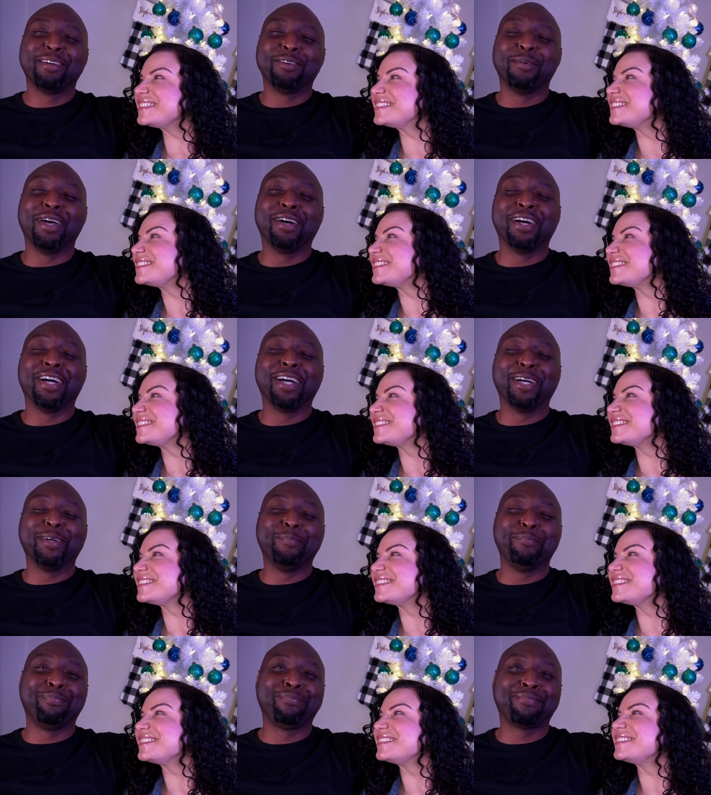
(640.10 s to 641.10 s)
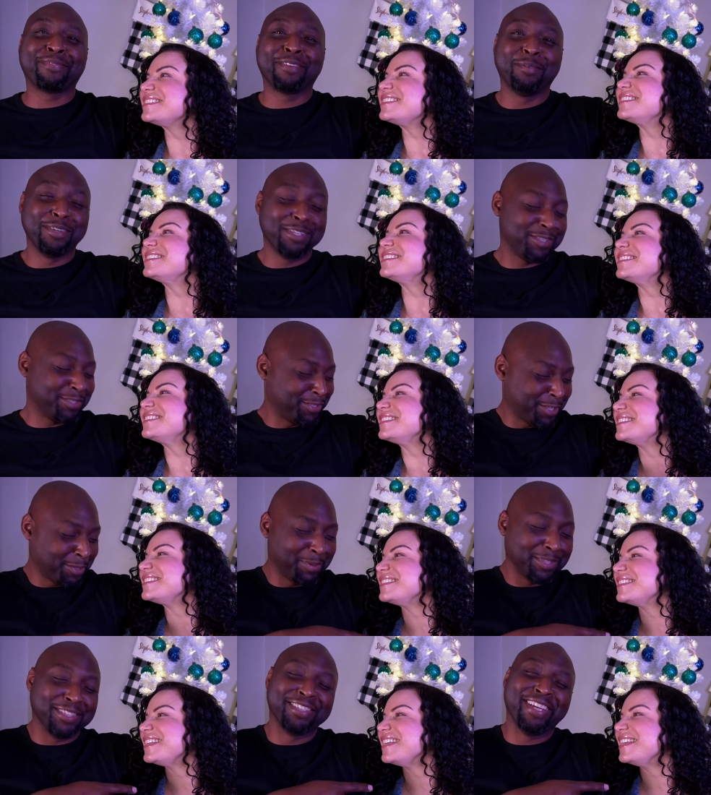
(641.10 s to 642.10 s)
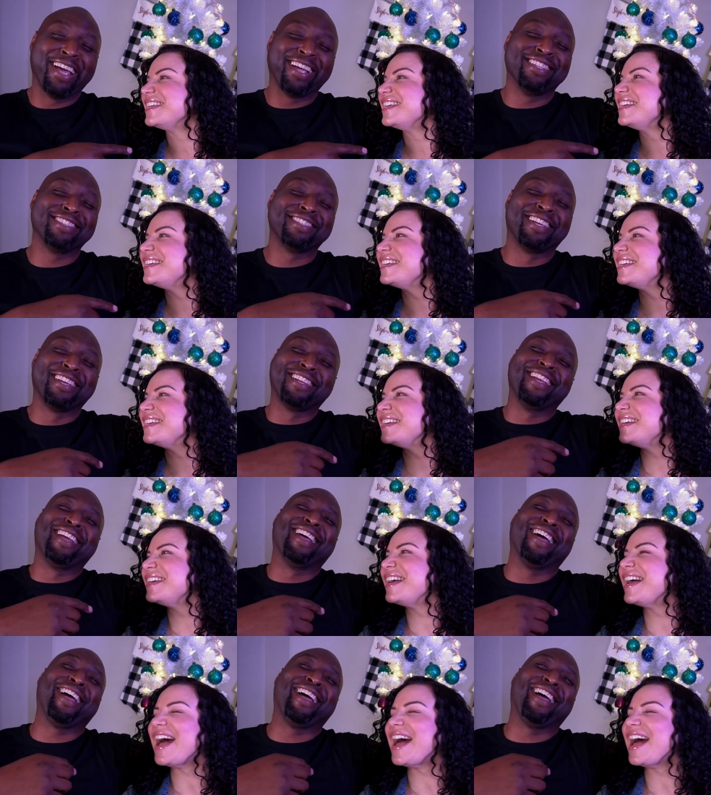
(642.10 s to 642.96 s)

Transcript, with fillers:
Speaker 1: well um we're just gonna talk about this necklace.